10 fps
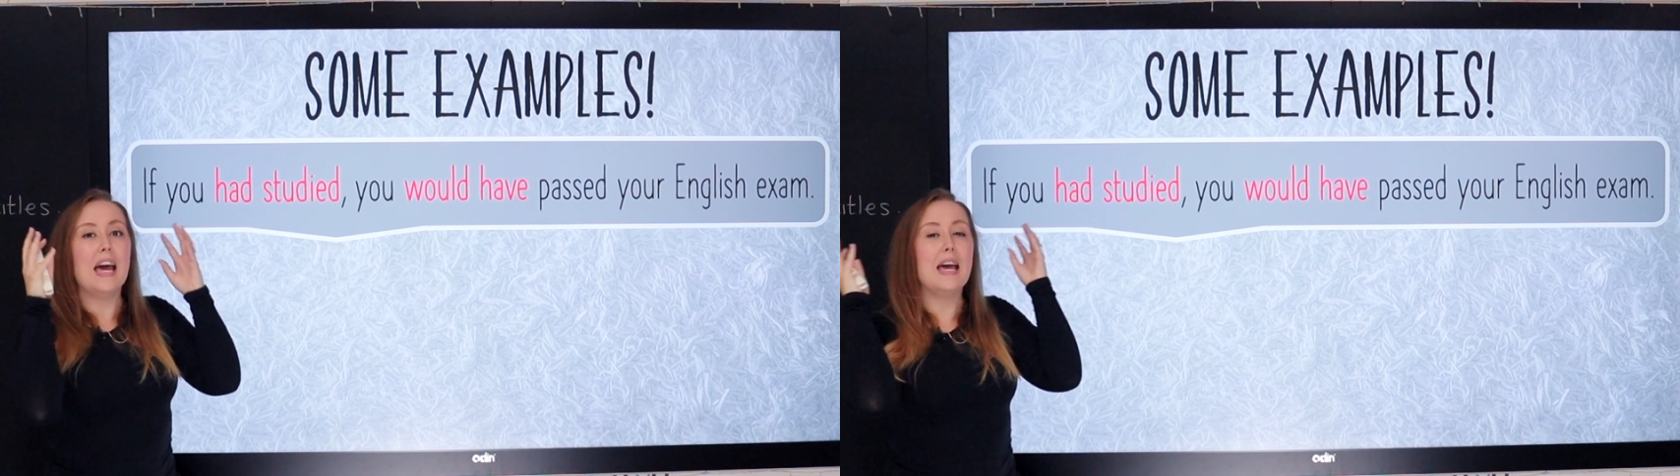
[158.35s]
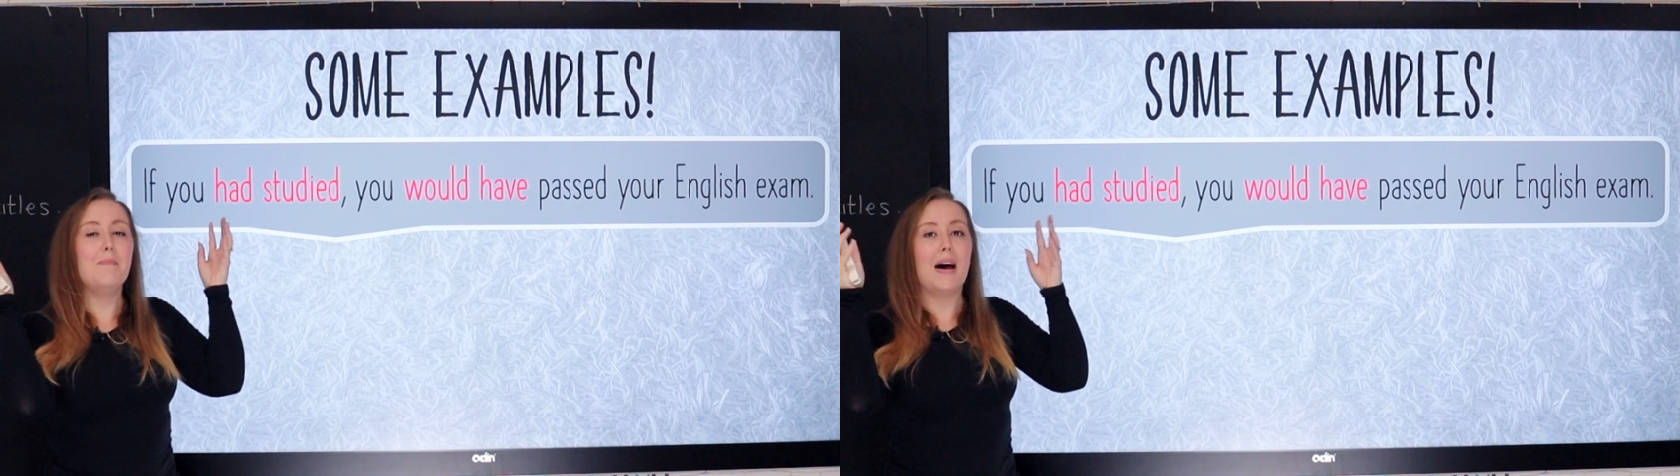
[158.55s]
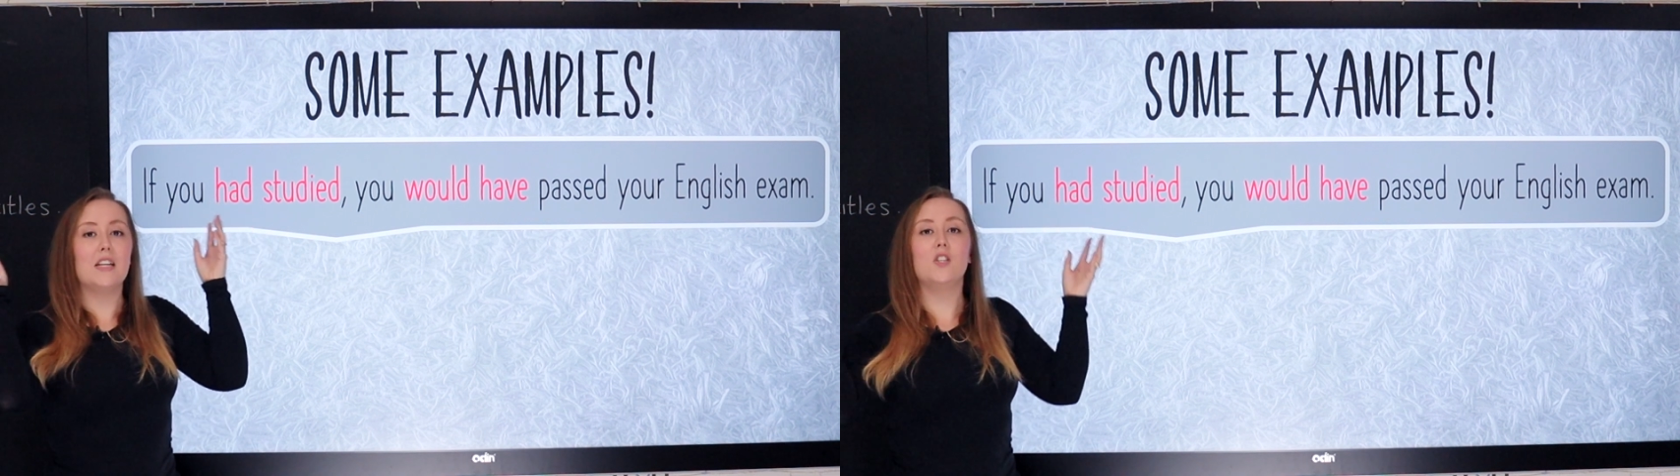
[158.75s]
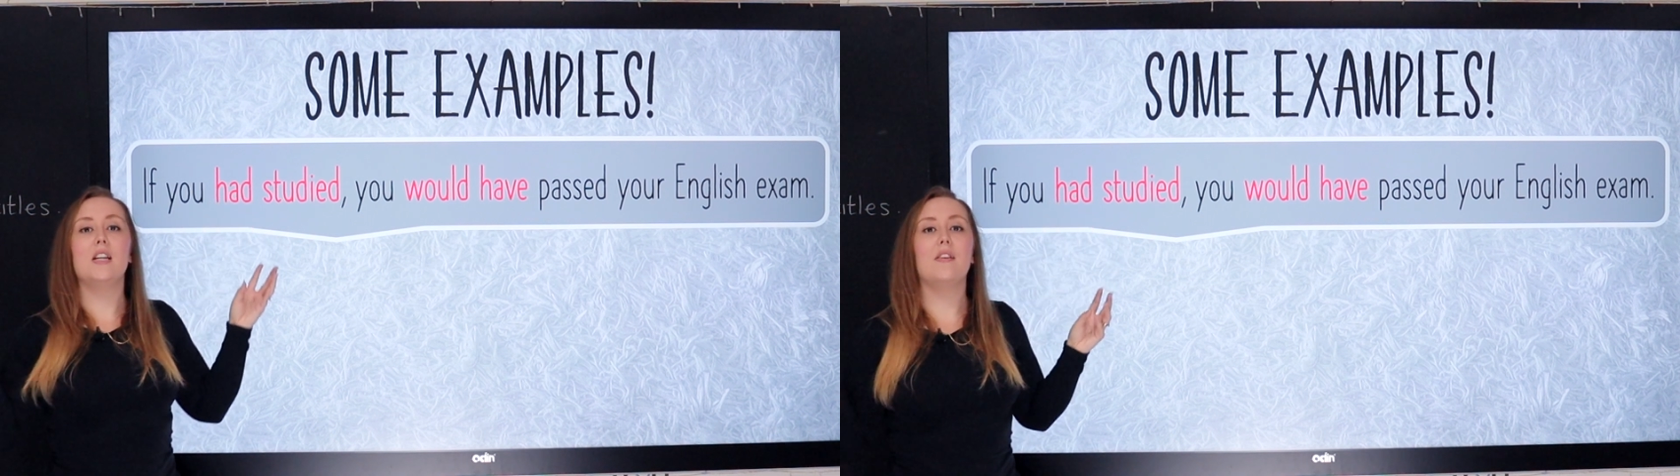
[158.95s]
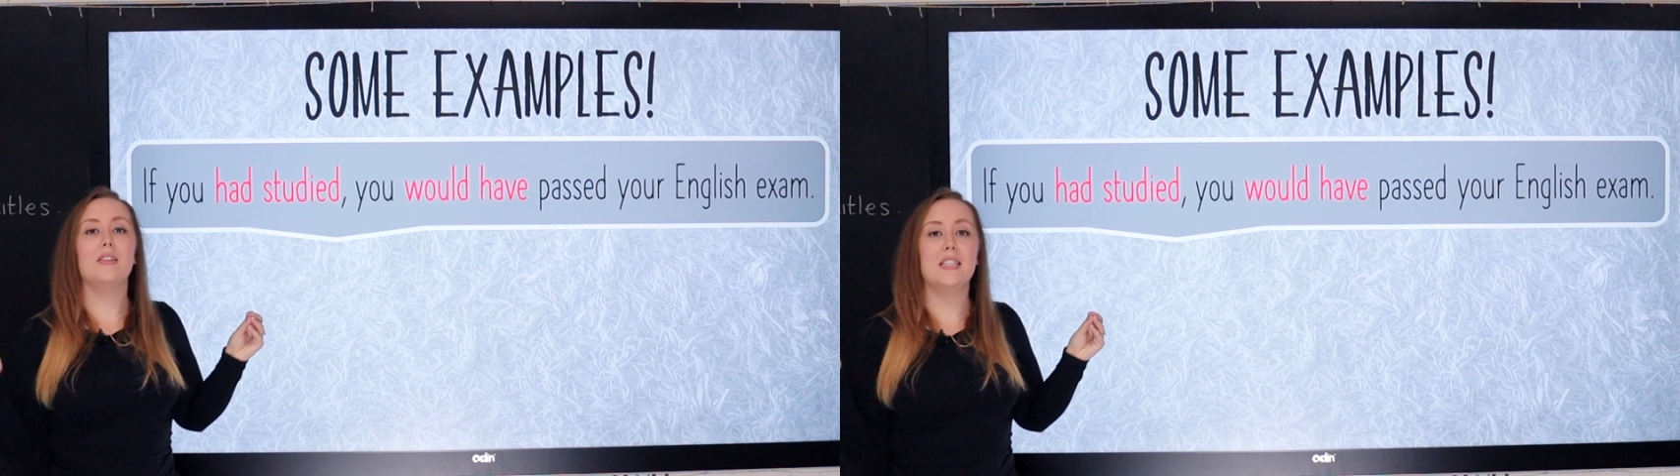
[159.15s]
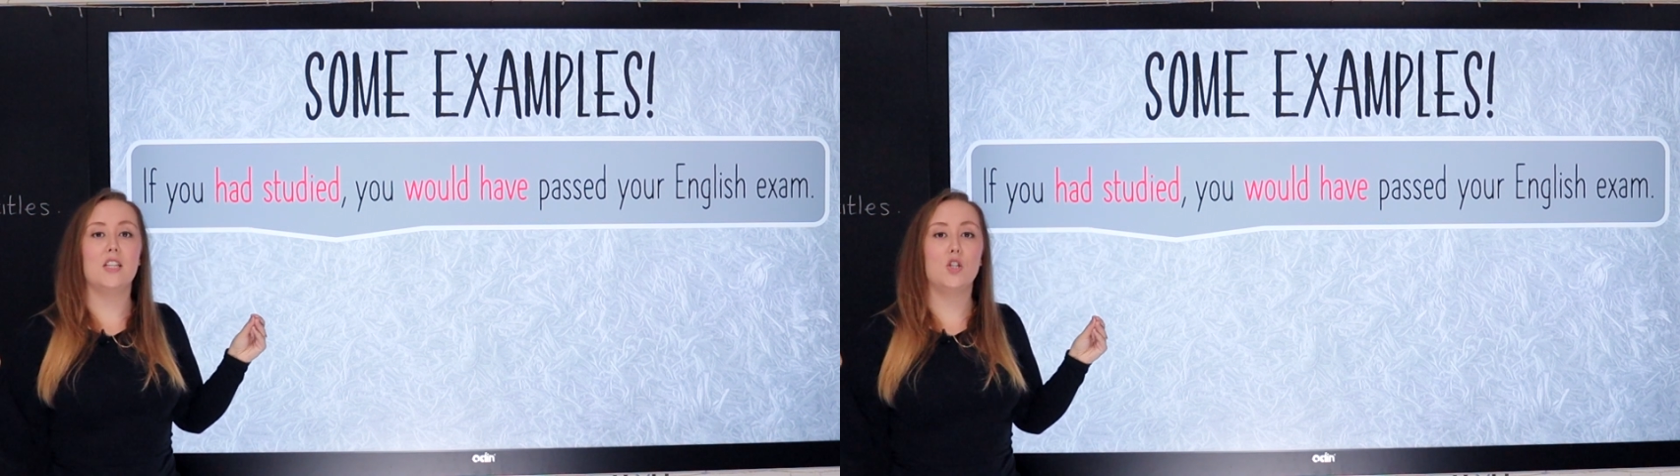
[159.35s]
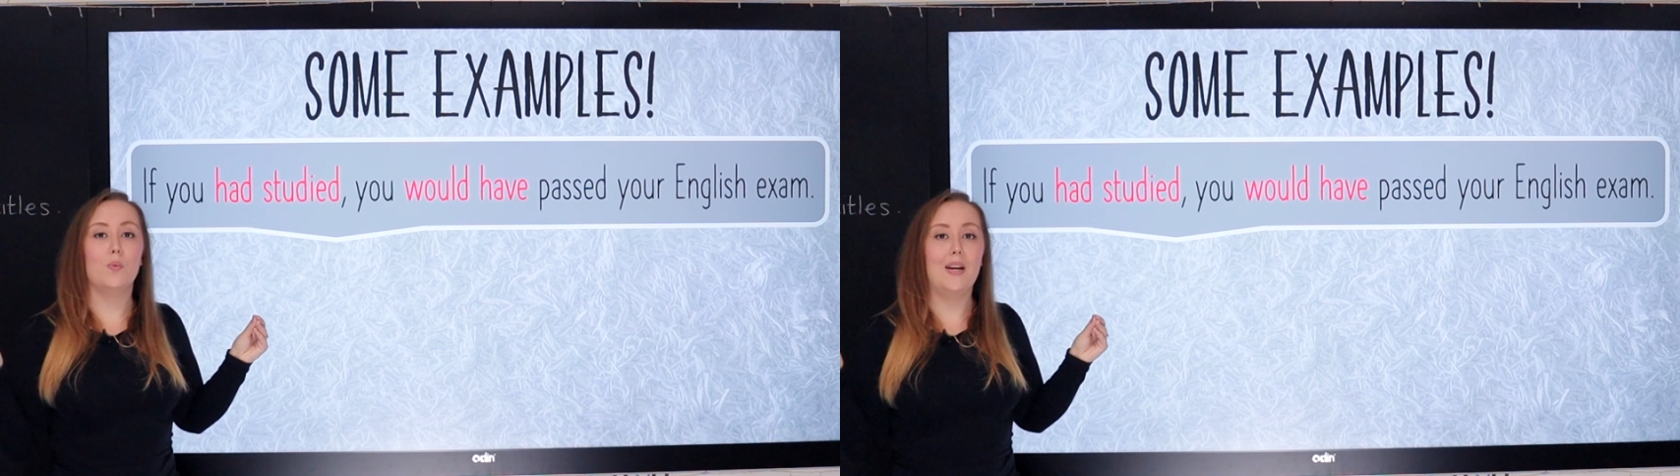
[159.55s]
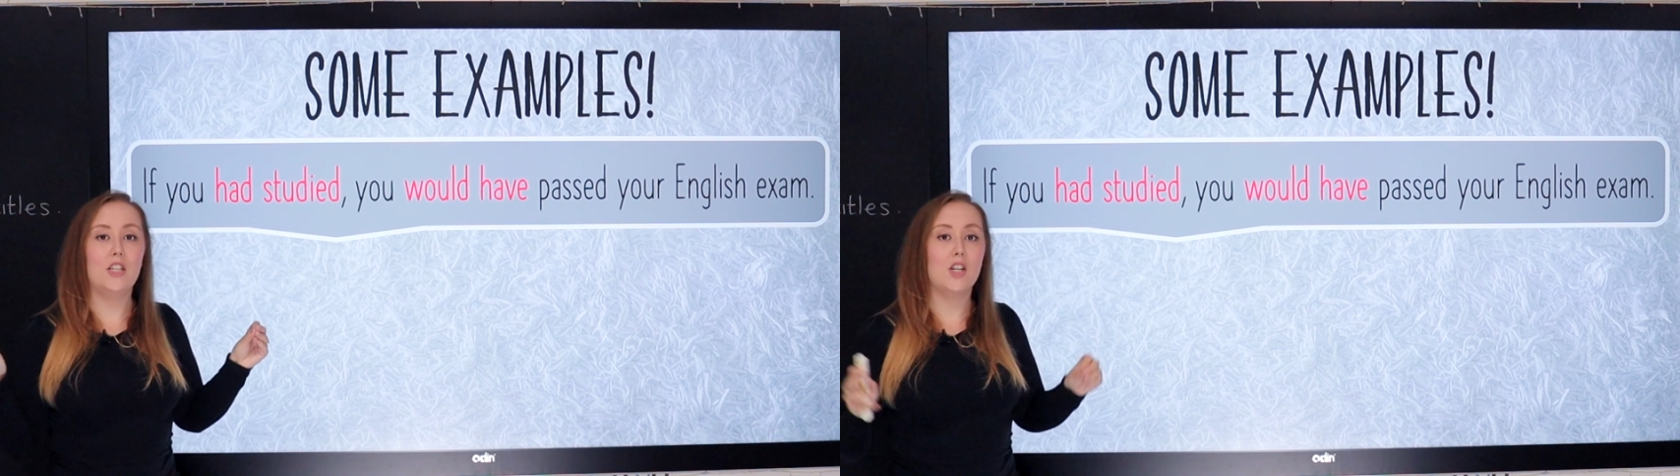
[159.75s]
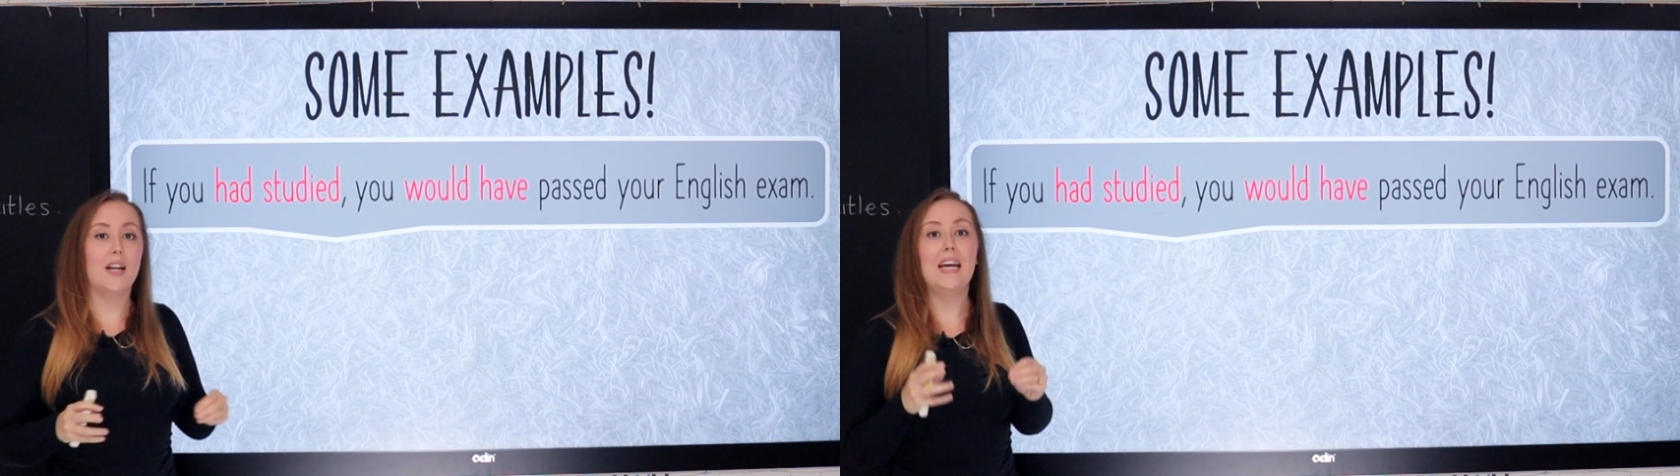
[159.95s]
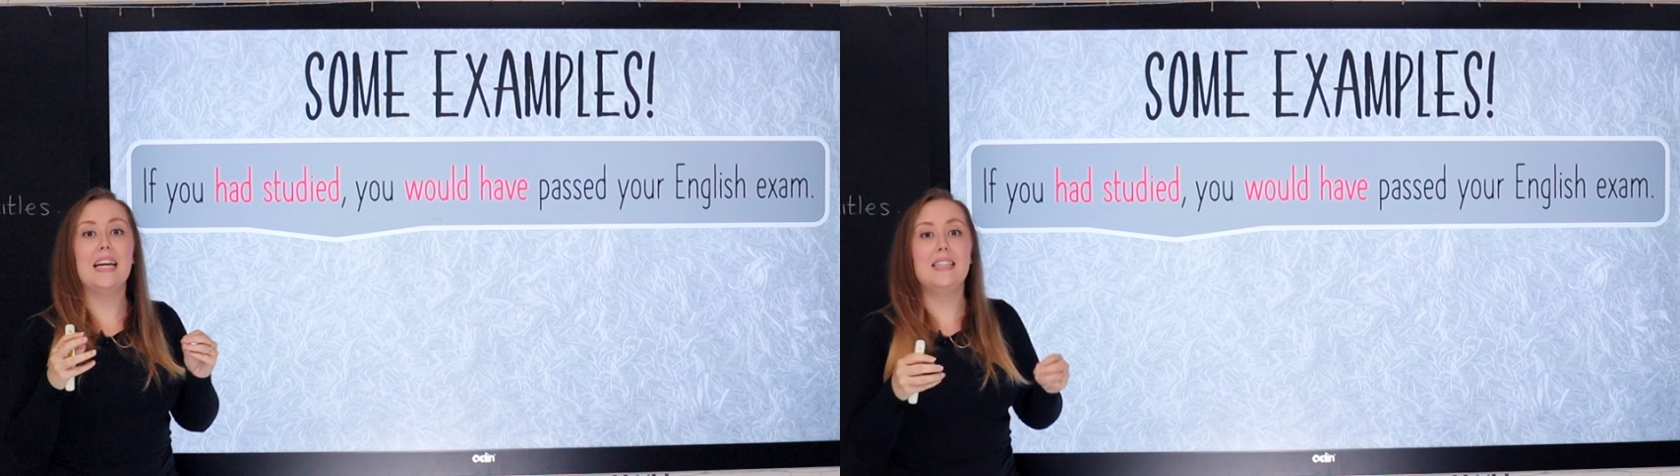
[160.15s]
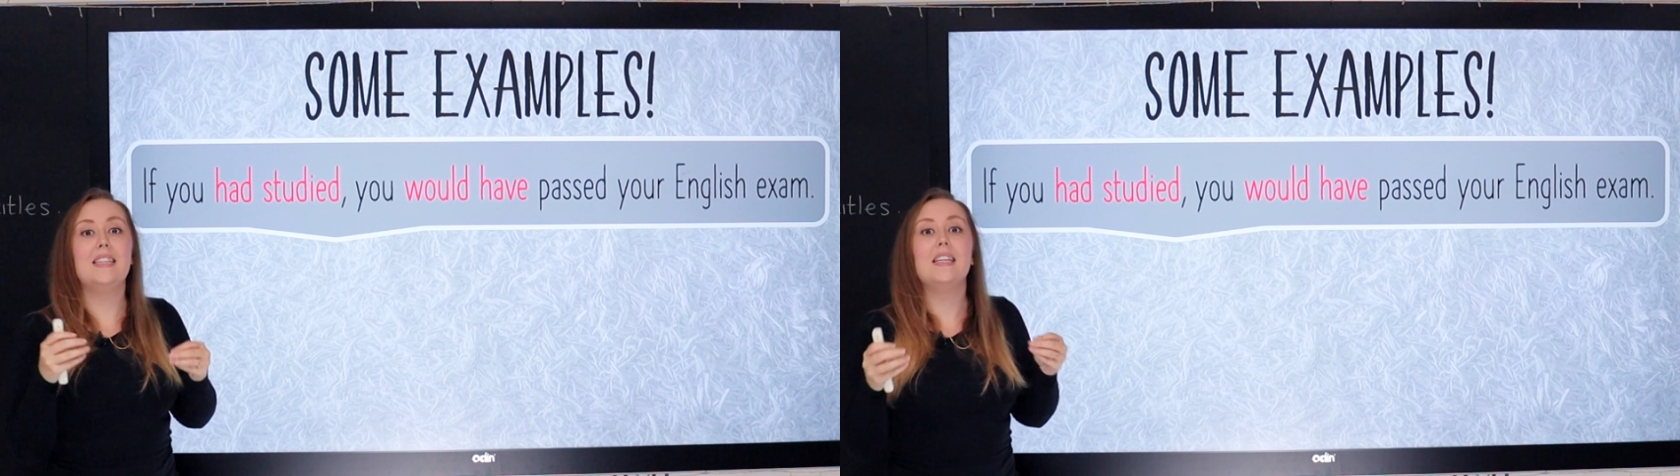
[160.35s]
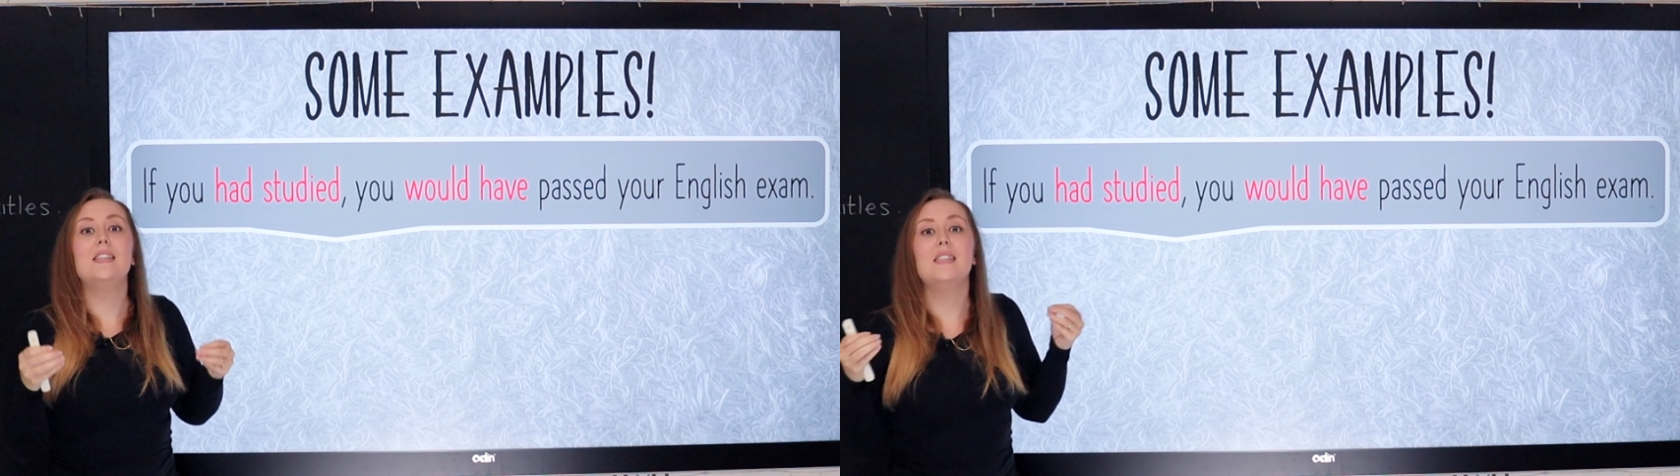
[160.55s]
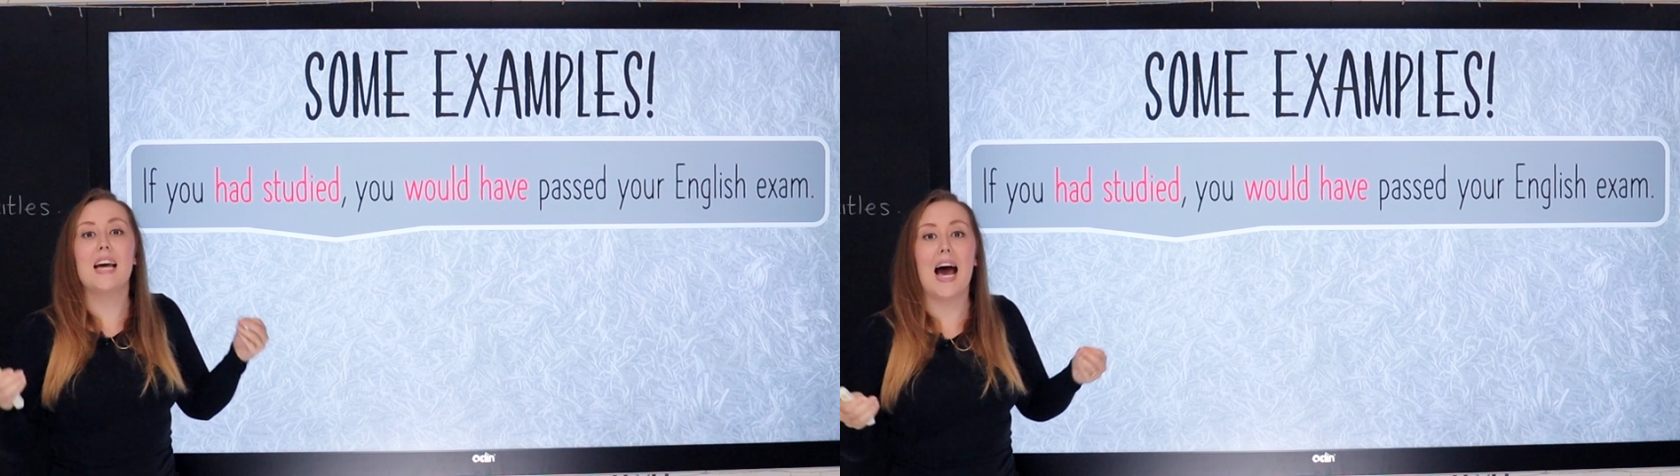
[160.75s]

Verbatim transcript: imaginary situation. It didn't